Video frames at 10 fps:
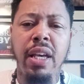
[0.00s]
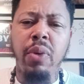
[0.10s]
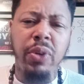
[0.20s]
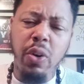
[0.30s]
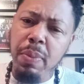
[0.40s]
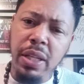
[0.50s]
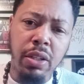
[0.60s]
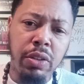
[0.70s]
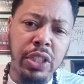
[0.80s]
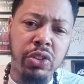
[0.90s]
and we don't mean
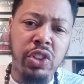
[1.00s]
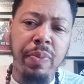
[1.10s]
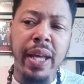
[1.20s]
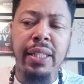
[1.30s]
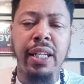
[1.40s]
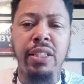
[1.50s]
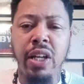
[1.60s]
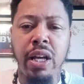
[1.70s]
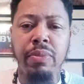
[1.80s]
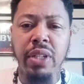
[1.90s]
no disrespect at
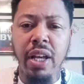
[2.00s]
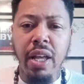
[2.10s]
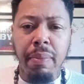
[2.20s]
times.